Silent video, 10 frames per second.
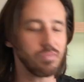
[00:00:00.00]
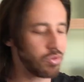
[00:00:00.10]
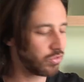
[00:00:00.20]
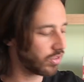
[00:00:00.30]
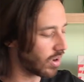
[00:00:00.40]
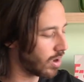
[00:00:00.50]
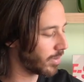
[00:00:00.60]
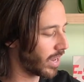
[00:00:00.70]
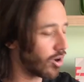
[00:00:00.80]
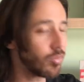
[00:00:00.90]
most
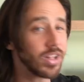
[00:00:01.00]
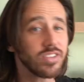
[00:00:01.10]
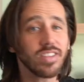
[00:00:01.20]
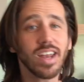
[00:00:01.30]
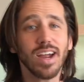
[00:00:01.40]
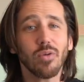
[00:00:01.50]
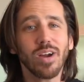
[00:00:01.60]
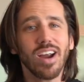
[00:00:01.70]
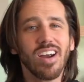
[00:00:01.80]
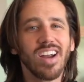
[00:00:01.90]
common helmets that I
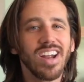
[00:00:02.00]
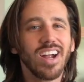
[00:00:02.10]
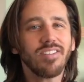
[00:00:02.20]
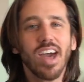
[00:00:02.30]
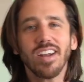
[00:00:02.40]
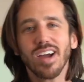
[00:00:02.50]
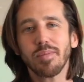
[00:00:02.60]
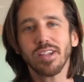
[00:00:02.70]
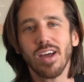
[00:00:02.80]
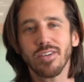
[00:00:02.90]
wear. I've got a
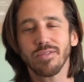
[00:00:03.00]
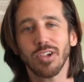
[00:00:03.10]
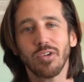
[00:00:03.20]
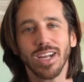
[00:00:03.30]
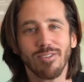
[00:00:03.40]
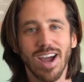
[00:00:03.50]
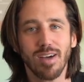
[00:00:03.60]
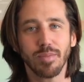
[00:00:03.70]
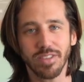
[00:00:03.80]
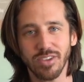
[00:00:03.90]
couple other floating
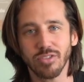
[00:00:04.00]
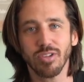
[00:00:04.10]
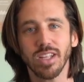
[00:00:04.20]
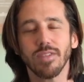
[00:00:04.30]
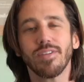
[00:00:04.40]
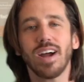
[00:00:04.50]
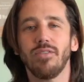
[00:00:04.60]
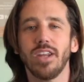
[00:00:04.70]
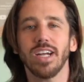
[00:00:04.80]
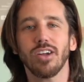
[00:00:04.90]
around, but these are really the
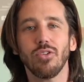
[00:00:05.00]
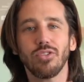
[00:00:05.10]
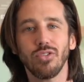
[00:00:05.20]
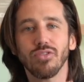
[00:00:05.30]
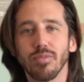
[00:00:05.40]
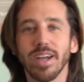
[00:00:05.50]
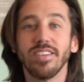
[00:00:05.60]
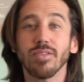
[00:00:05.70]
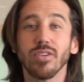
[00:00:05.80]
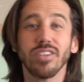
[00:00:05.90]
five that I go to for my
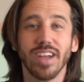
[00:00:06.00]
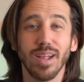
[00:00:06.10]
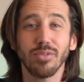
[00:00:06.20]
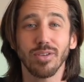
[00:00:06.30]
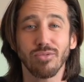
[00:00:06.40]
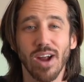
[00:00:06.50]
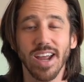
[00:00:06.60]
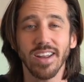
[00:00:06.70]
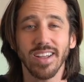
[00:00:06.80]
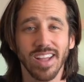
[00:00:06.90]
different types of
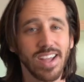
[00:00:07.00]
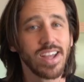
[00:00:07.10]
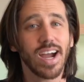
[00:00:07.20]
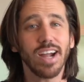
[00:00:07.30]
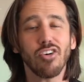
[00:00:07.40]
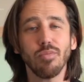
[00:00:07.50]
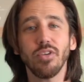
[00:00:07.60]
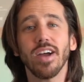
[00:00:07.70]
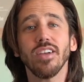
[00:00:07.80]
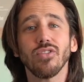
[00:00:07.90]
riding. I hope
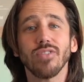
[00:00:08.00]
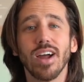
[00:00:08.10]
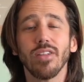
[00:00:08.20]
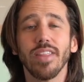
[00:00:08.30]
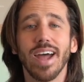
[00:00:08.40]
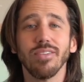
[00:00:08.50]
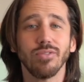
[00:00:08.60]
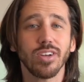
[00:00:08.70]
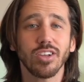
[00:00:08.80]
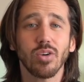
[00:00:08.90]
you guys found that
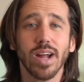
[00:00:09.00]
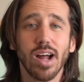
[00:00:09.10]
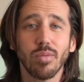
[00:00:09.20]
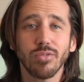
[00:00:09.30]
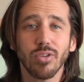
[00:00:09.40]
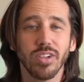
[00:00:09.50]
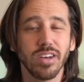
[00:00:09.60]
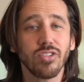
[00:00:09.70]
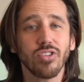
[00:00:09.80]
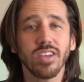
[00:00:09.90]
video helpful
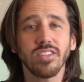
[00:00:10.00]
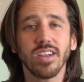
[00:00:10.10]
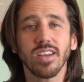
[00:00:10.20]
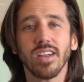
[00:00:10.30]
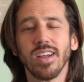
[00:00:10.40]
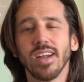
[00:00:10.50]
and interesting.